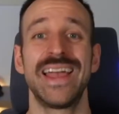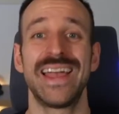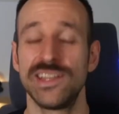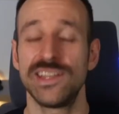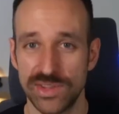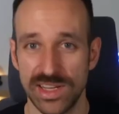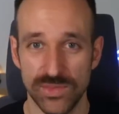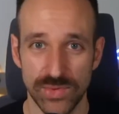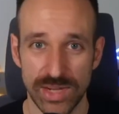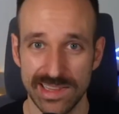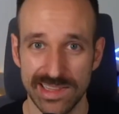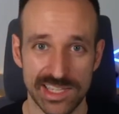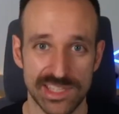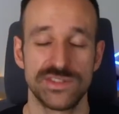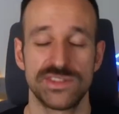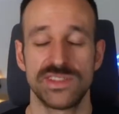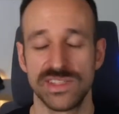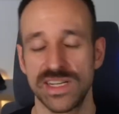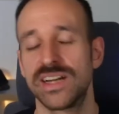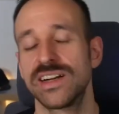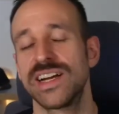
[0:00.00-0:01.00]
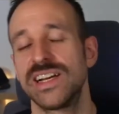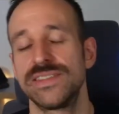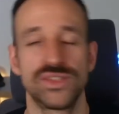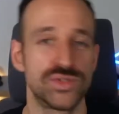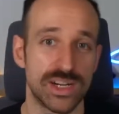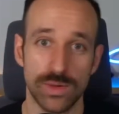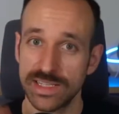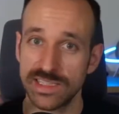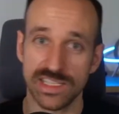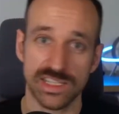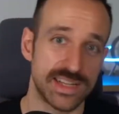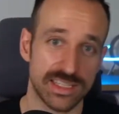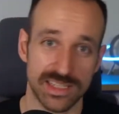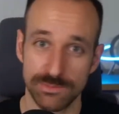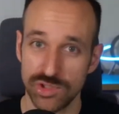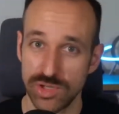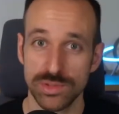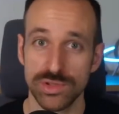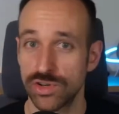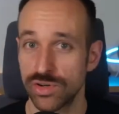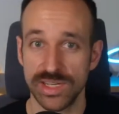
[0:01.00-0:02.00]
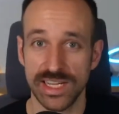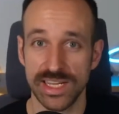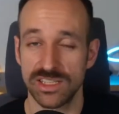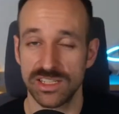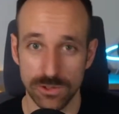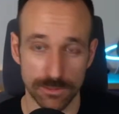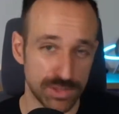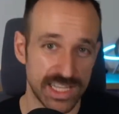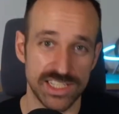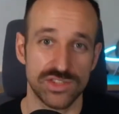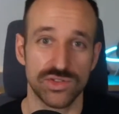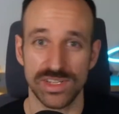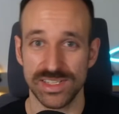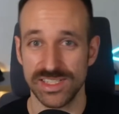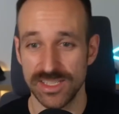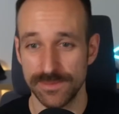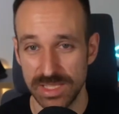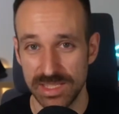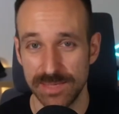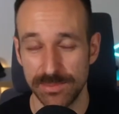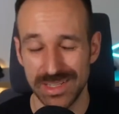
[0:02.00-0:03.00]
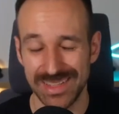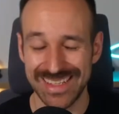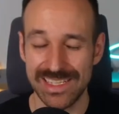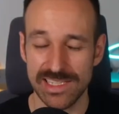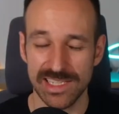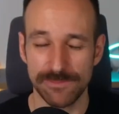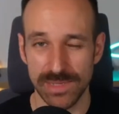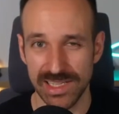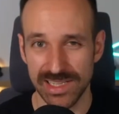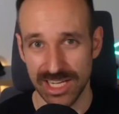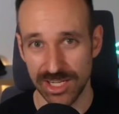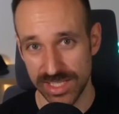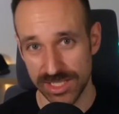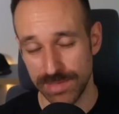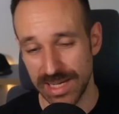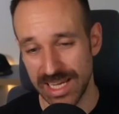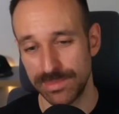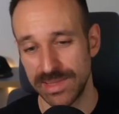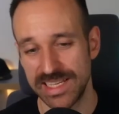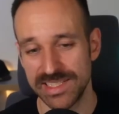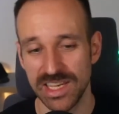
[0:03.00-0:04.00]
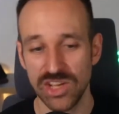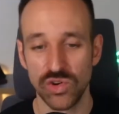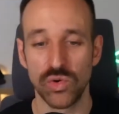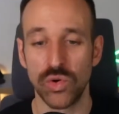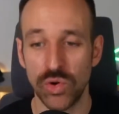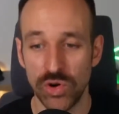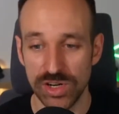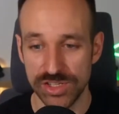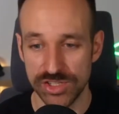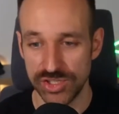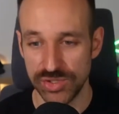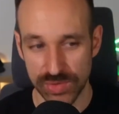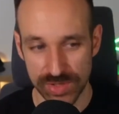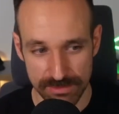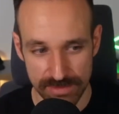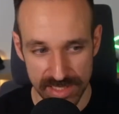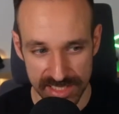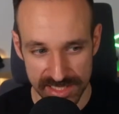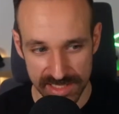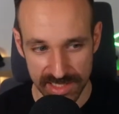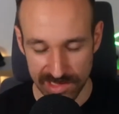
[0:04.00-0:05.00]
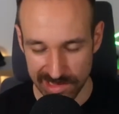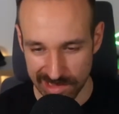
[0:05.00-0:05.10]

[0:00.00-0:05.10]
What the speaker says: and you can finally use these archives to directly connect them to App Store Connect and Google Play Store and submit them and easily build out these pipelines or do the builds